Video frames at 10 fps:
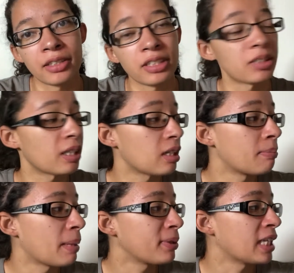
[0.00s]
And so
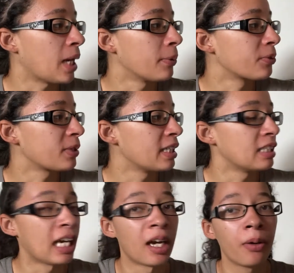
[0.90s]
that's why they're on paper
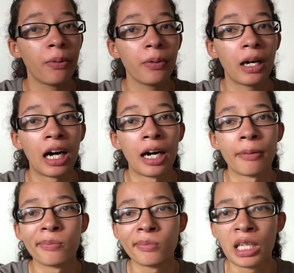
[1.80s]
towels right
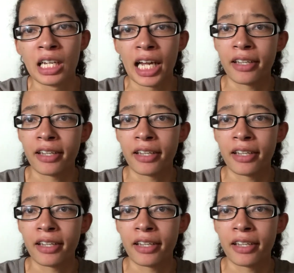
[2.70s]
now.